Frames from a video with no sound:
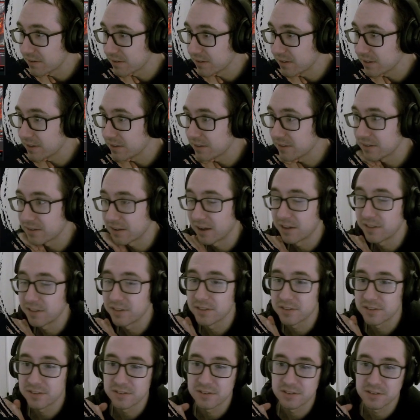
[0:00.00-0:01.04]
Yeah,
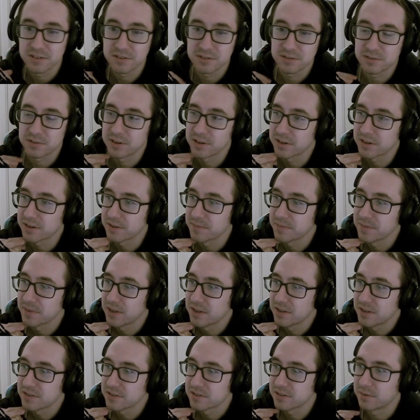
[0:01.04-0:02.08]
this is historic.
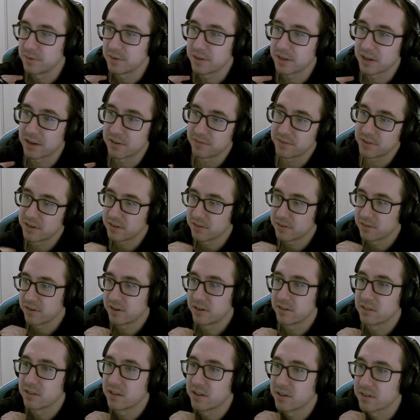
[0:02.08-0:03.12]
So we got Venerated
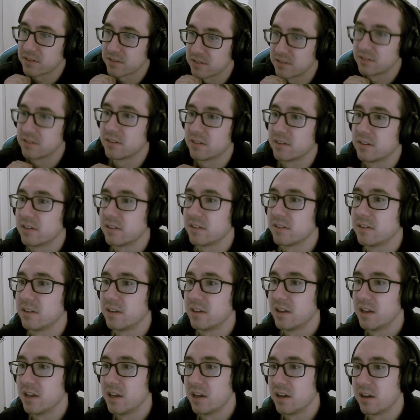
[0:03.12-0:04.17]
Loxodon,
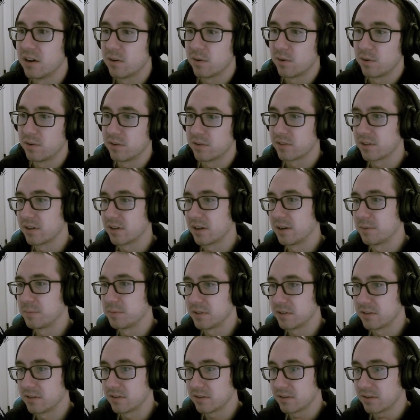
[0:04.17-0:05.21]

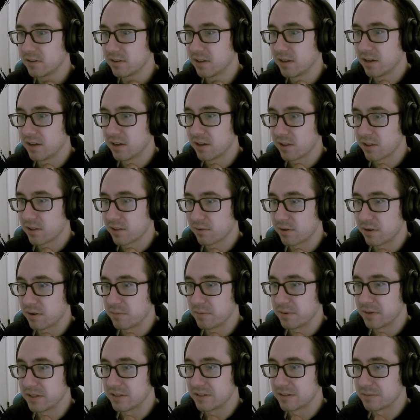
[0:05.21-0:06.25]
Ornithopter, Raven
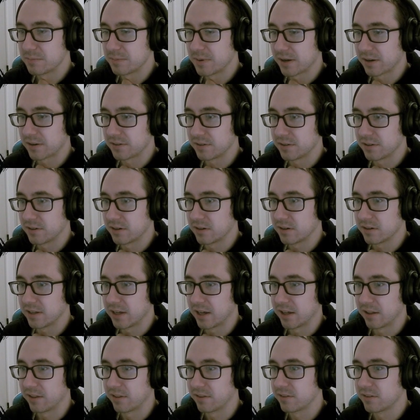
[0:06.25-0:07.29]
Inspector,
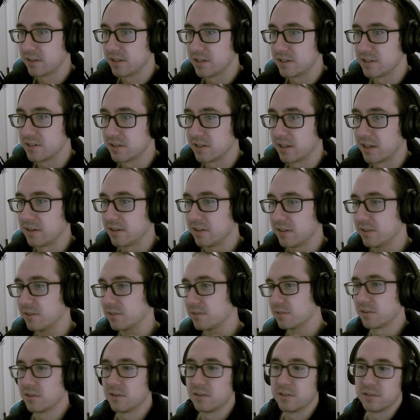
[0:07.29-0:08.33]
yeah, Legion Landing. Those
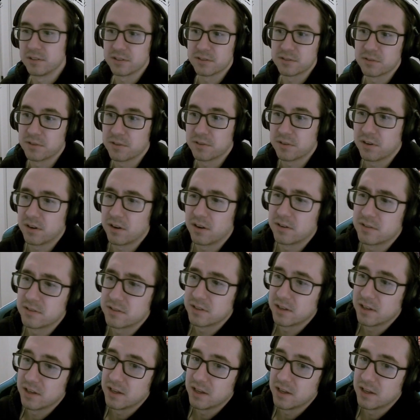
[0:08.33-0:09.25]
are all historic cards.